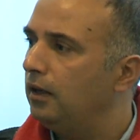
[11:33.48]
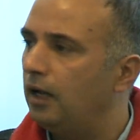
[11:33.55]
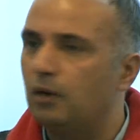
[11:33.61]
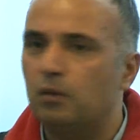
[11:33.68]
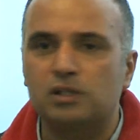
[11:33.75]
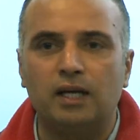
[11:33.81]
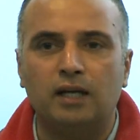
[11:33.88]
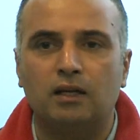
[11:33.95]
And it
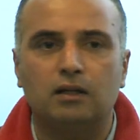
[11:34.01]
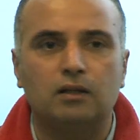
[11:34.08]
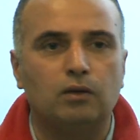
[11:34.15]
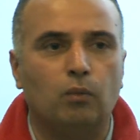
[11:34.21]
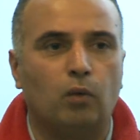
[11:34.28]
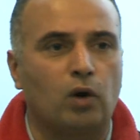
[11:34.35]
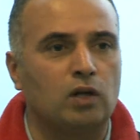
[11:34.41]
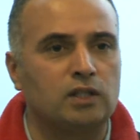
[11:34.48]
was like,
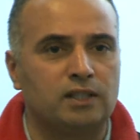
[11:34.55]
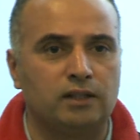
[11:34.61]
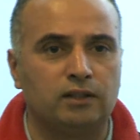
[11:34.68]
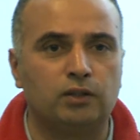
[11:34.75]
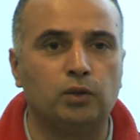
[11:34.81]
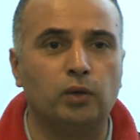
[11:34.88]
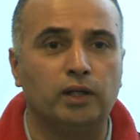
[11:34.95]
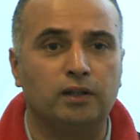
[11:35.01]
what all is
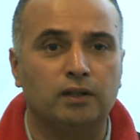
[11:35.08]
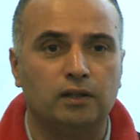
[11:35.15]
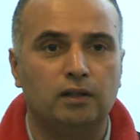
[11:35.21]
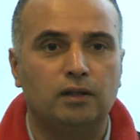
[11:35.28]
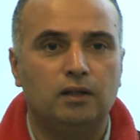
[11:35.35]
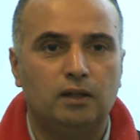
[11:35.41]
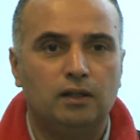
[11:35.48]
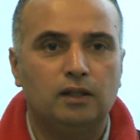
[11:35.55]
Narendra doing?
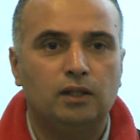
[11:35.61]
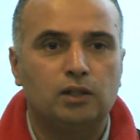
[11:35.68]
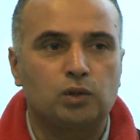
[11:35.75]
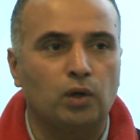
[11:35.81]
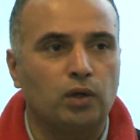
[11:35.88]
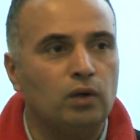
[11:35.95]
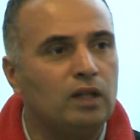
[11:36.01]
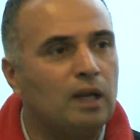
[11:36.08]

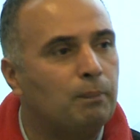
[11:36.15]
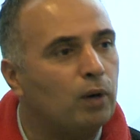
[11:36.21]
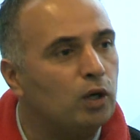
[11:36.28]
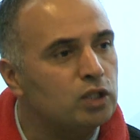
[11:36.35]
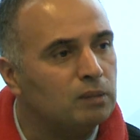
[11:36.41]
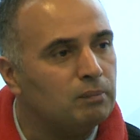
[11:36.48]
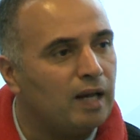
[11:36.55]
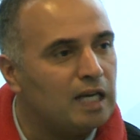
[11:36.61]
So, you know, that
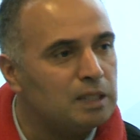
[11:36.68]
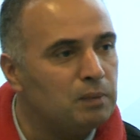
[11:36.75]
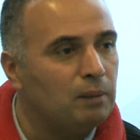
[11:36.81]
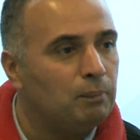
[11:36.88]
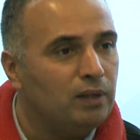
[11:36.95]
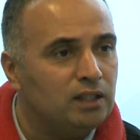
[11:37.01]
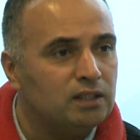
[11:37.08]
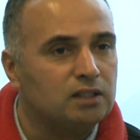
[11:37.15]
project
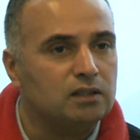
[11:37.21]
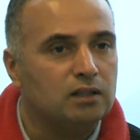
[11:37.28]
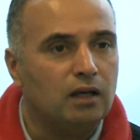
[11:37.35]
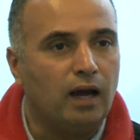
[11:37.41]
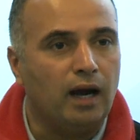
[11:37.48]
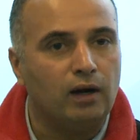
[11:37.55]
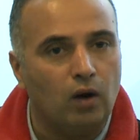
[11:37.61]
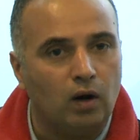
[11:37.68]
management piece
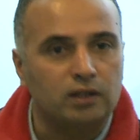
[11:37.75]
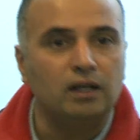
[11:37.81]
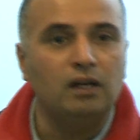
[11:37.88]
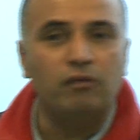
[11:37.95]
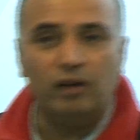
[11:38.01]
had not really